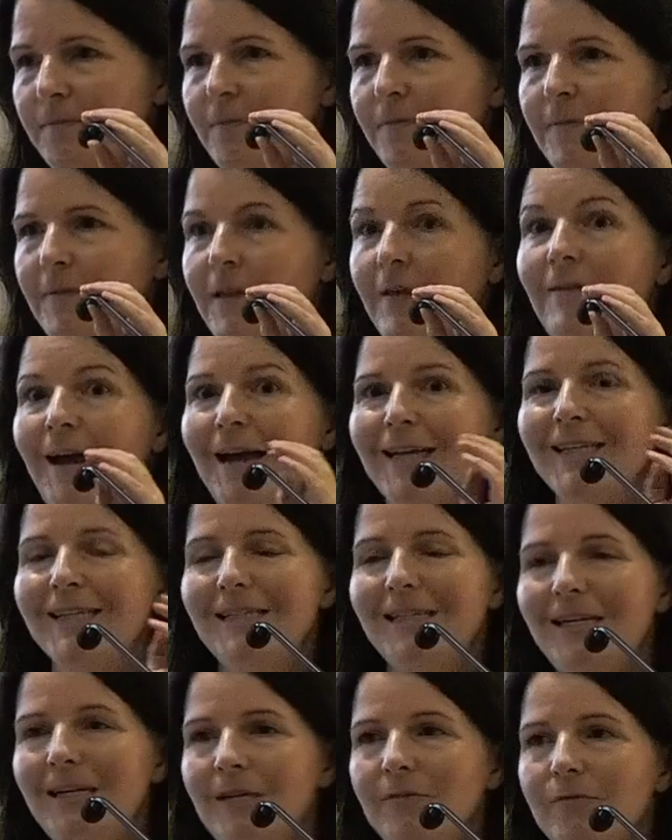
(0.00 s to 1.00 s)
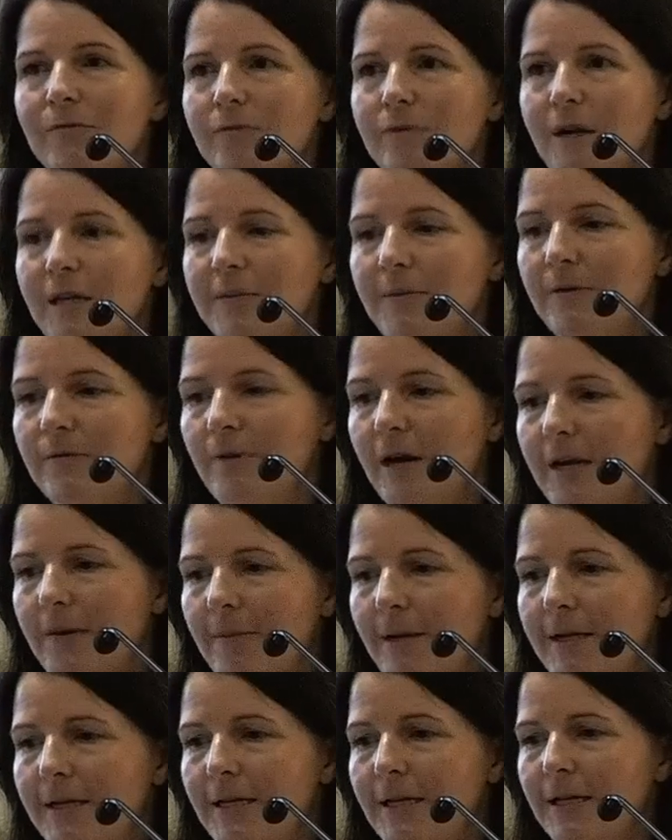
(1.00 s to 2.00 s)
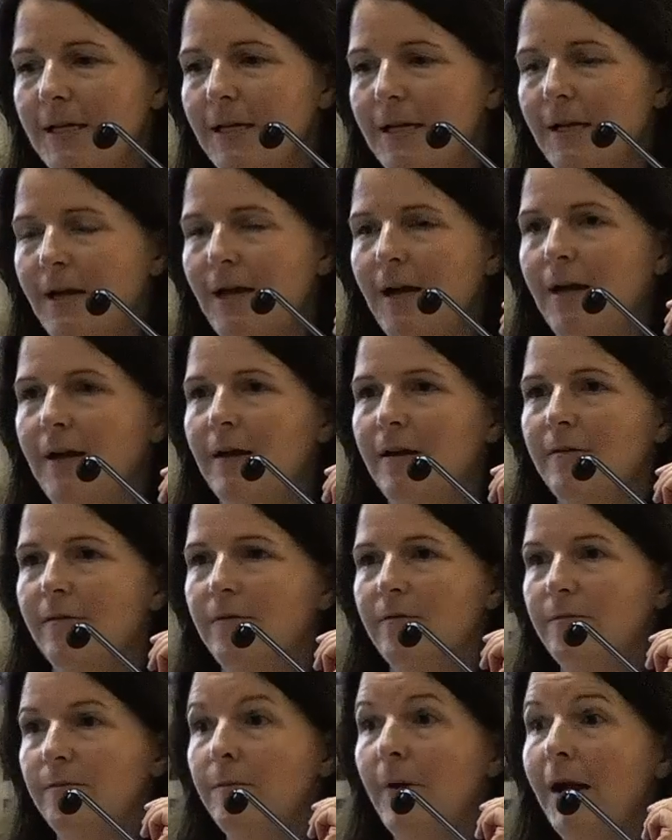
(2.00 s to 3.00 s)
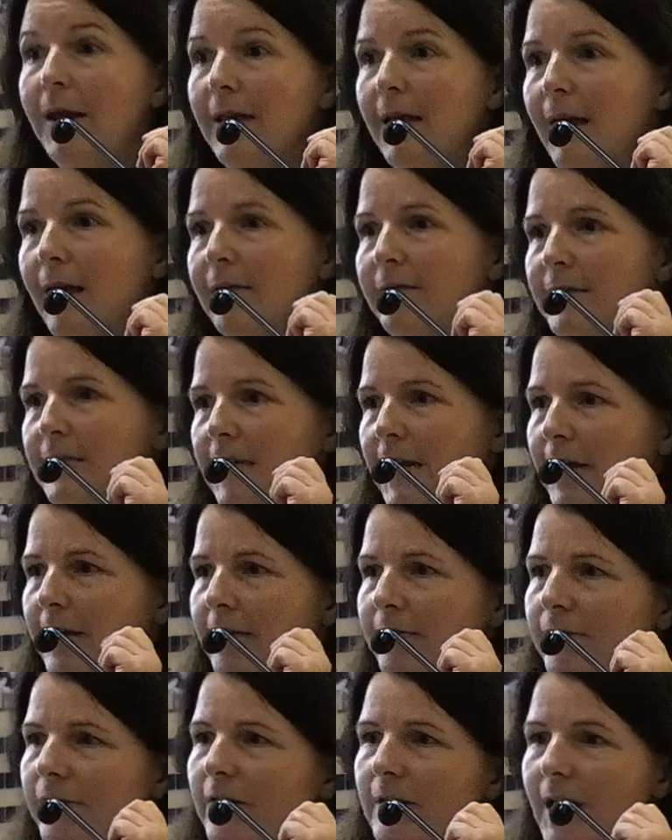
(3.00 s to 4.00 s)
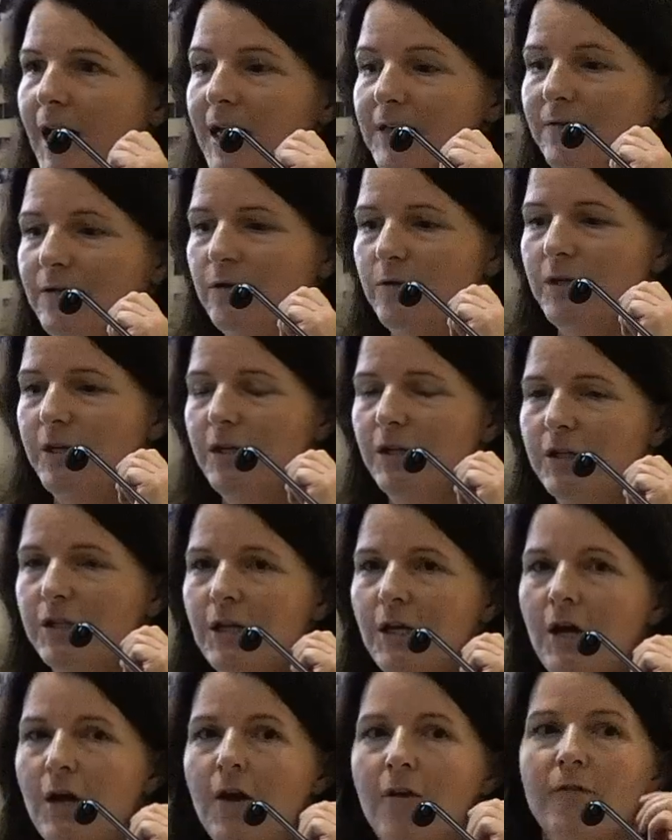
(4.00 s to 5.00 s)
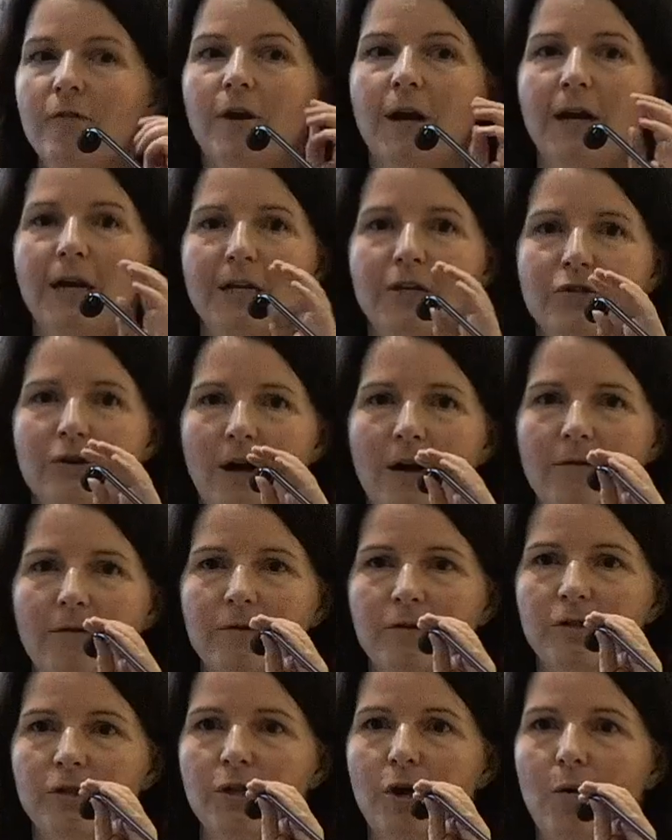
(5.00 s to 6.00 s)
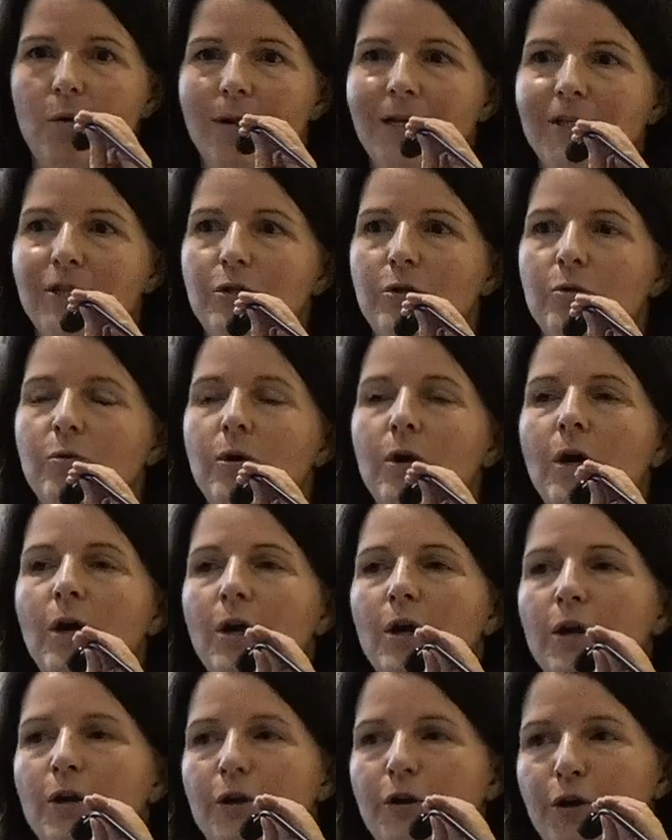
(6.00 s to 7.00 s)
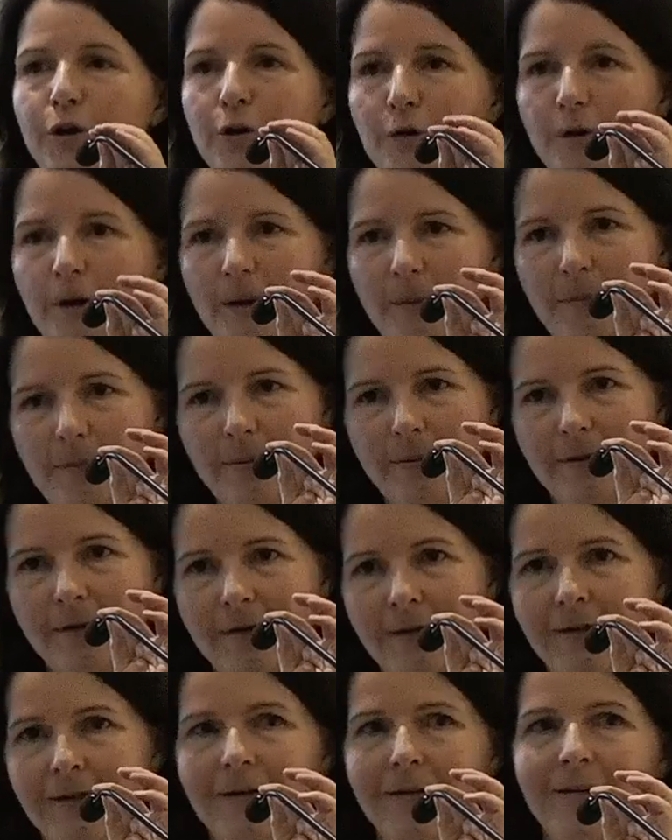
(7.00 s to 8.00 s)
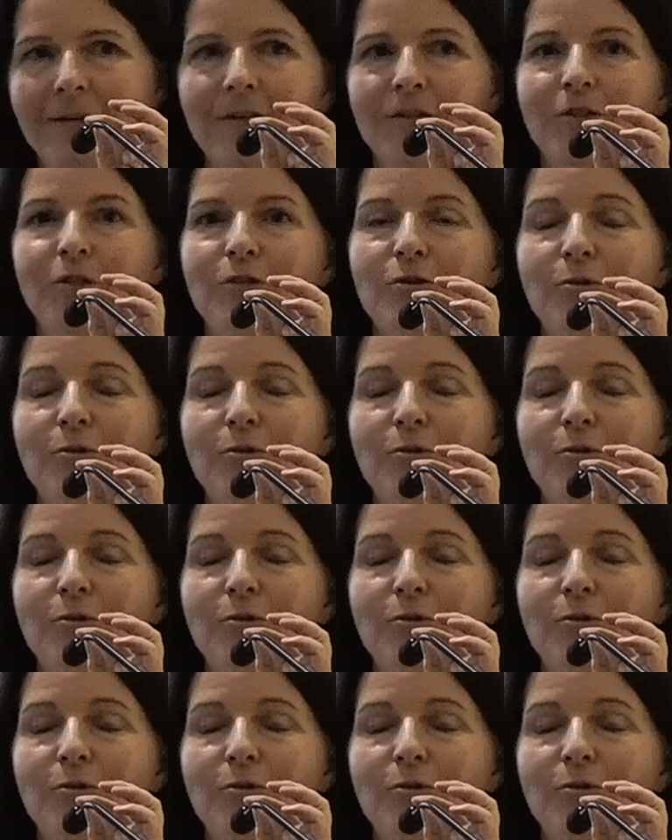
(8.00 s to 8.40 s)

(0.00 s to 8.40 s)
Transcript: vaccine has been recommended by the FDA for the last few years for any travelers going to Europe to